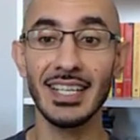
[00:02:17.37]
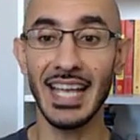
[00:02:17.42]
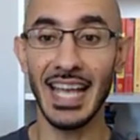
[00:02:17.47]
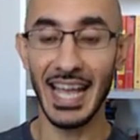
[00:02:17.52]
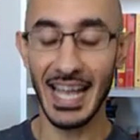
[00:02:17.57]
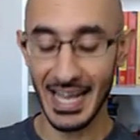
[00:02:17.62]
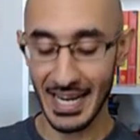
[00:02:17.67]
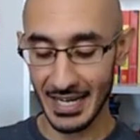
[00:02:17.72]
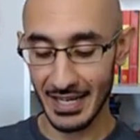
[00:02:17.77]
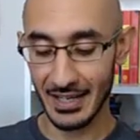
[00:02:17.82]

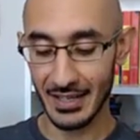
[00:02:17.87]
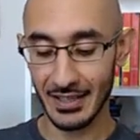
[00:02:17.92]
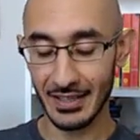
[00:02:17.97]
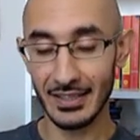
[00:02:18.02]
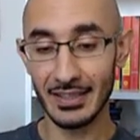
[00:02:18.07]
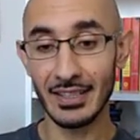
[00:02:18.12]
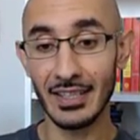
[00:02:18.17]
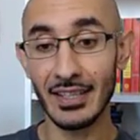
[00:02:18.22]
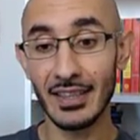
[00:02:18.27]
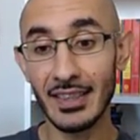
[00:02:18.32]
And
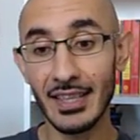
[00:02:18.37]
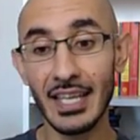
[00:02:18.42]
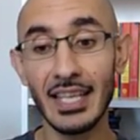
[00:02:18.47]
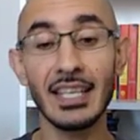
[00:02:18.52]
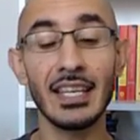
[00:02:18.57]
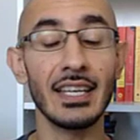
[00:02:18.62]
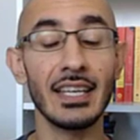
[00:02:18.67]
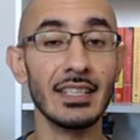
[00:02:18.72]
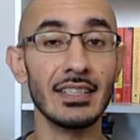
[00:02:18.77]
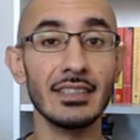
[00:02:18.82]
the
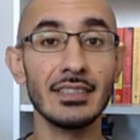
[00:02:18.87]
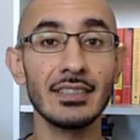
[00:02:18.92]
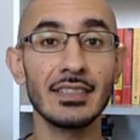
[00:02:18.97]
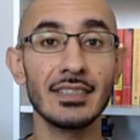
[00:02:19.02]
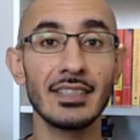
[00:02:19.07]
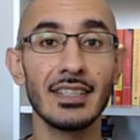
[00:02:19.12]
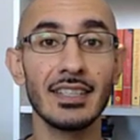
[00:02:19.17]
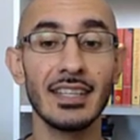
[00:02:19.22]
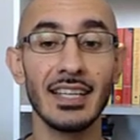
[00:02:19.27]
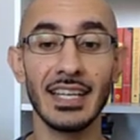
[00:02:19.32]
thing
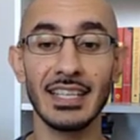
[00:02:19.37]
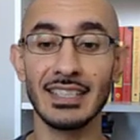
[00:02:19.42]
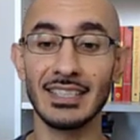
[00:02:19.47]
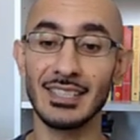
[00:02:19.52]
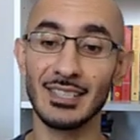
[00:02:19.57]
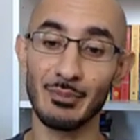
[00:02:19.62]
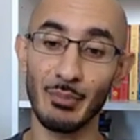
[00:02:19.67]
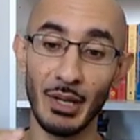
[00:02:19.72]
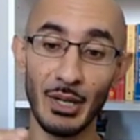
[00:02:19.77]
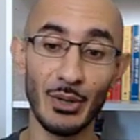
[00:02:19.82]
is, and this
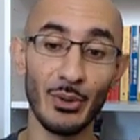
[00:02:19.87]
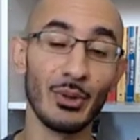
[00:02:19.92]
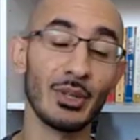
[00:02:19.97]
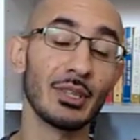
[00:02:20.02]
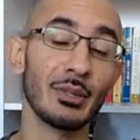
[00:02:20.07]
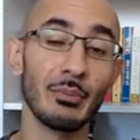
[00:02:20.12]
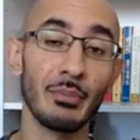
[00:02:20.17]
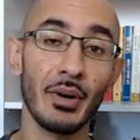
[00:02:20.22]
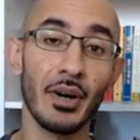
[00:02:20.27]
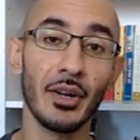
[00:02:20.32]
is my note at
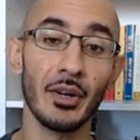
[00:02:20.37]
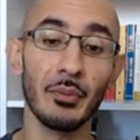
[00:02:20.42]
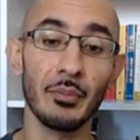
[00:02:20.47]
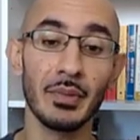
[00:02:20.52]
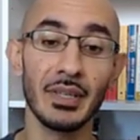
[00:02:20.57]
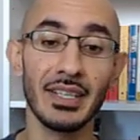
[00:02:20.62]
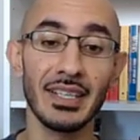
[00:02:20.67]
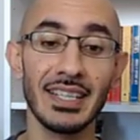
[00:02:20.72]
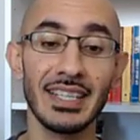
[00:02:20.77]
the bottom,